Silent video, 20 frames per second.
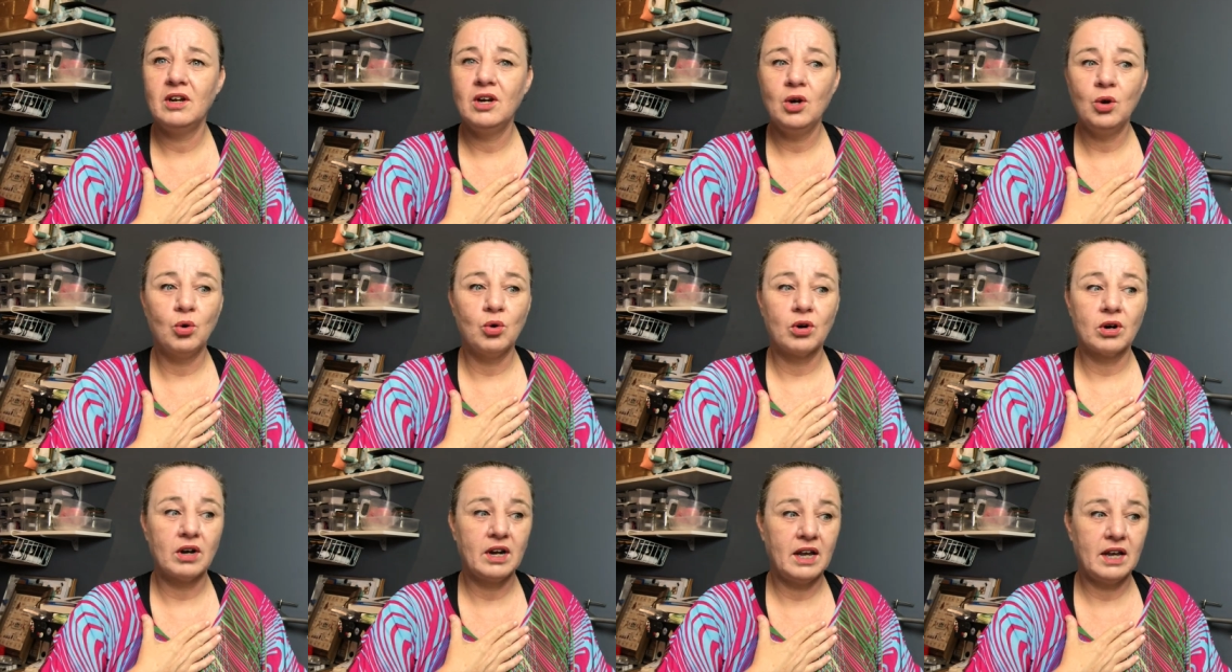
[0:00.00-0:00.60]

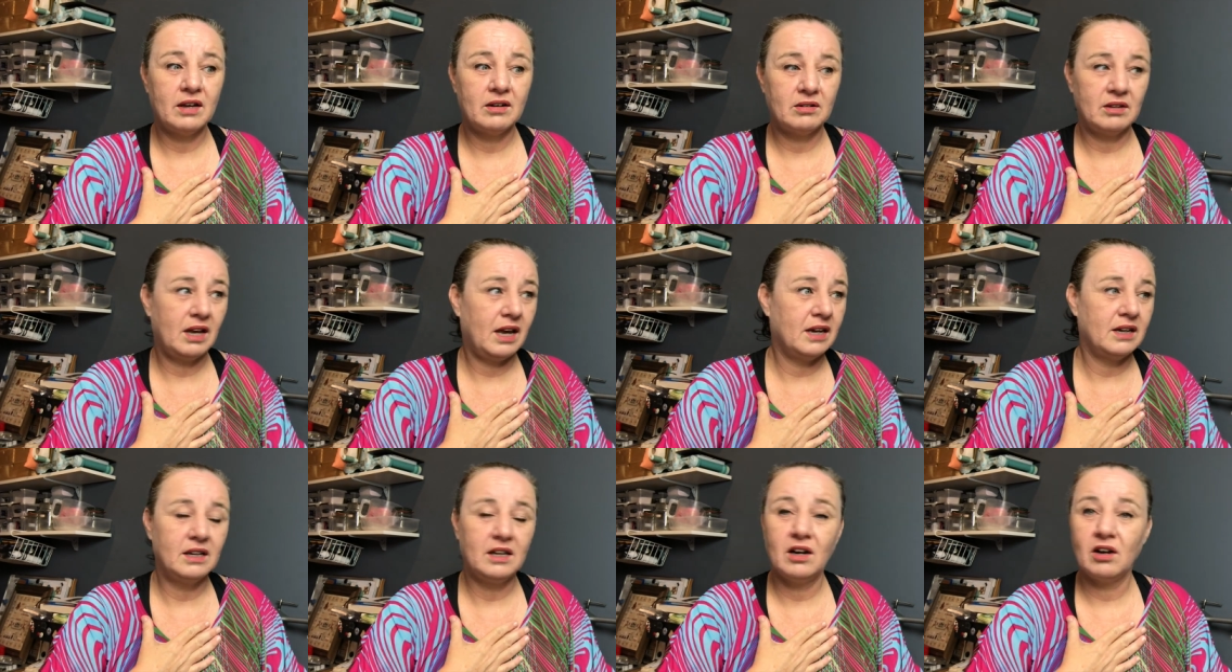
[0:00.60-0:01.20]
or
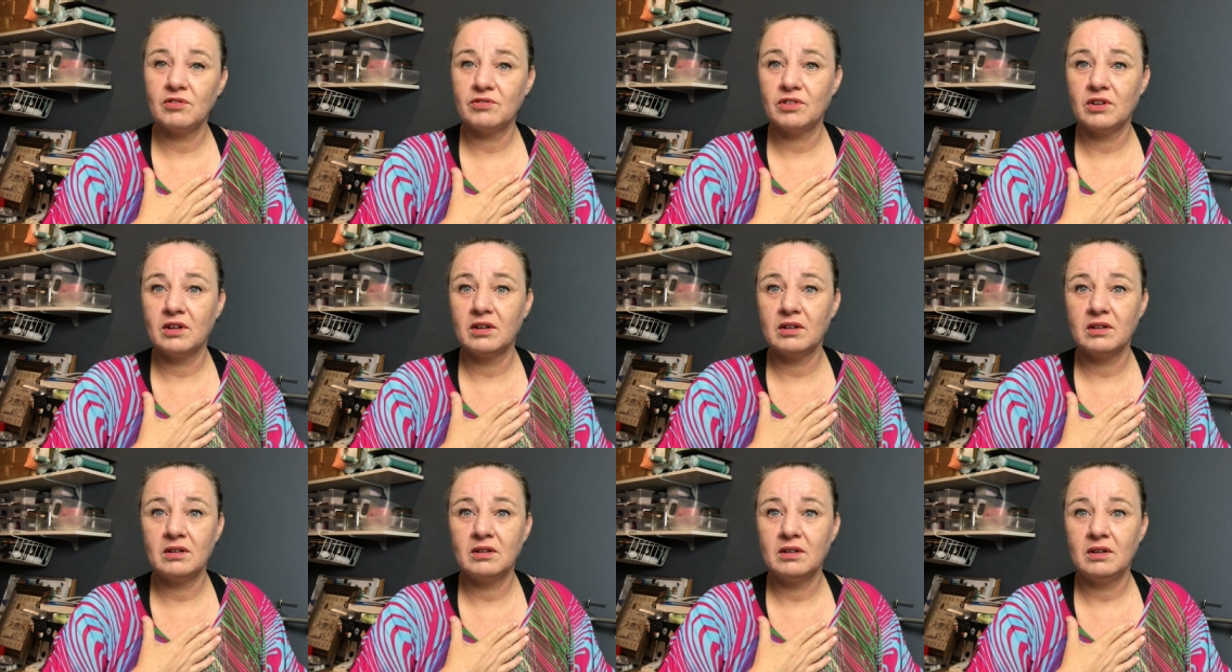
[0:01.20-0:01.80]
any of the
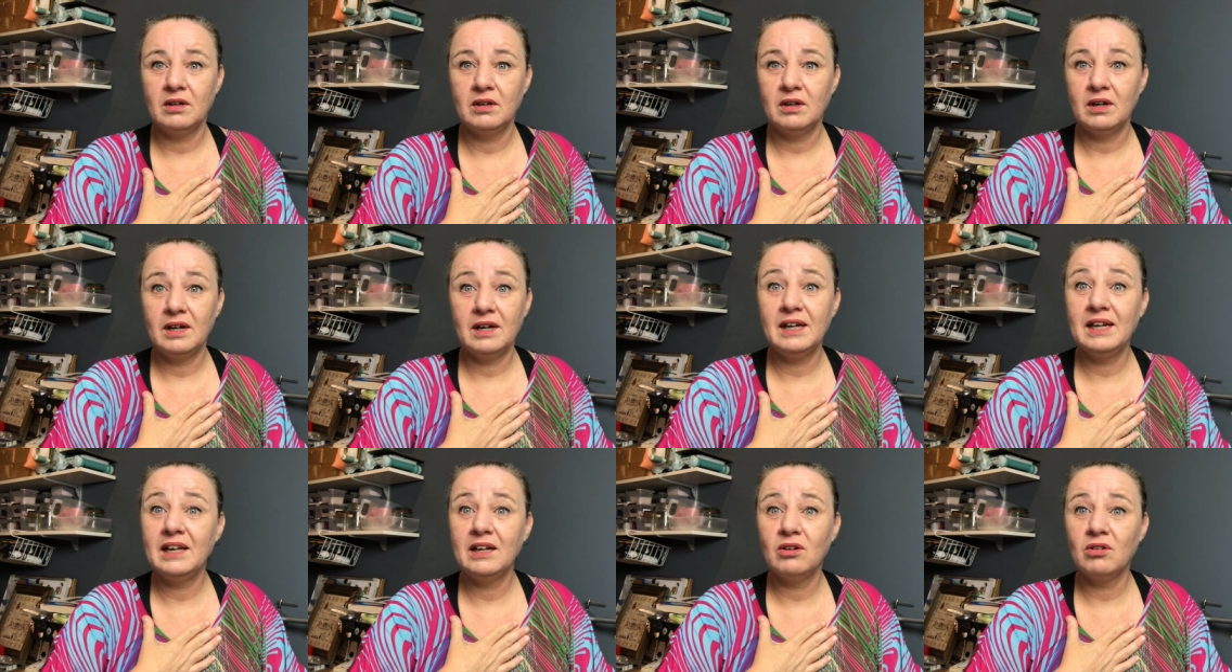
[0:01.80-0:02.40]

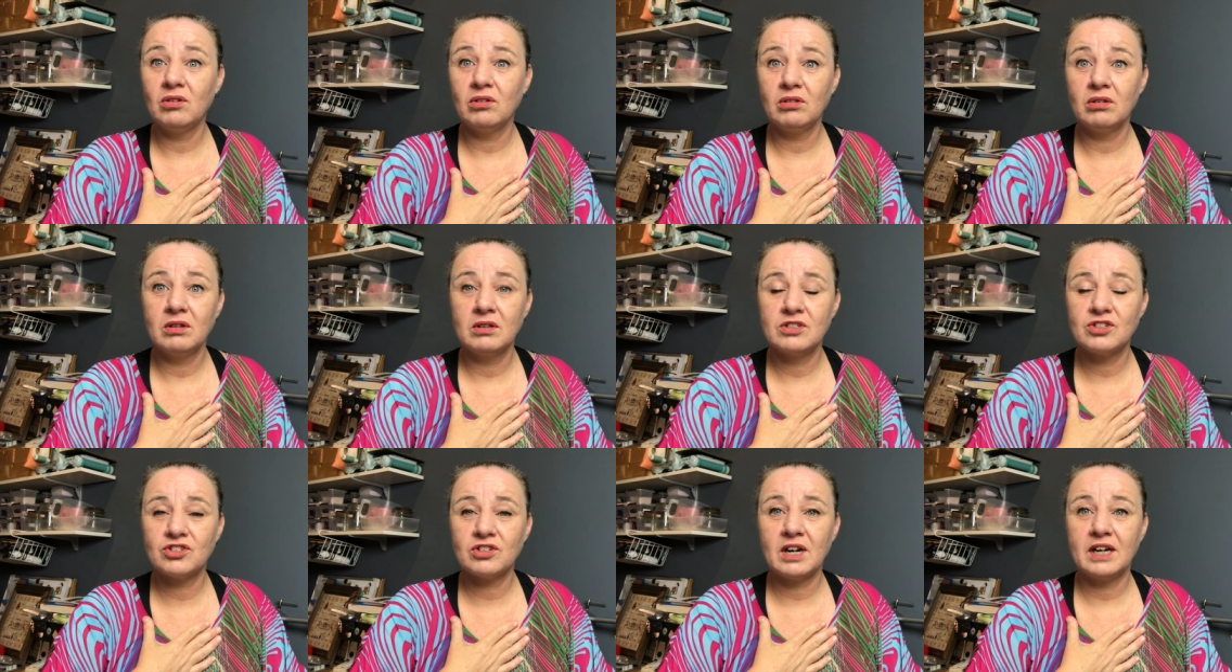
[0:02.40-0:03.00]
illegal
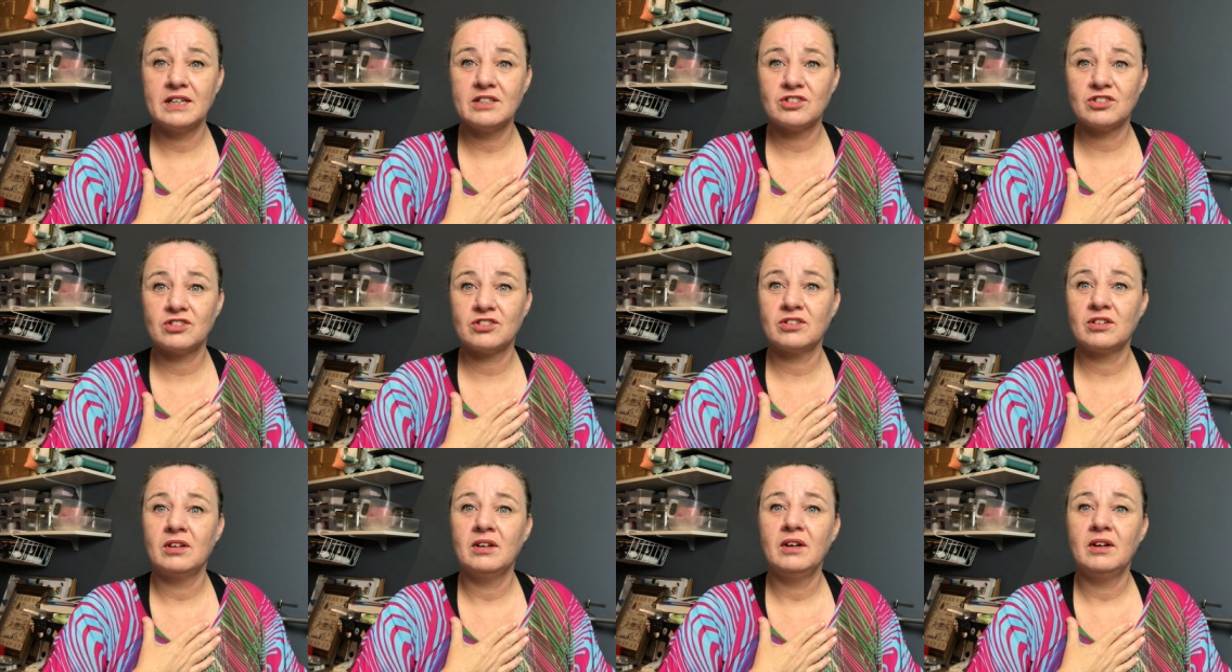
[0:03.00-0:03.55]
sites.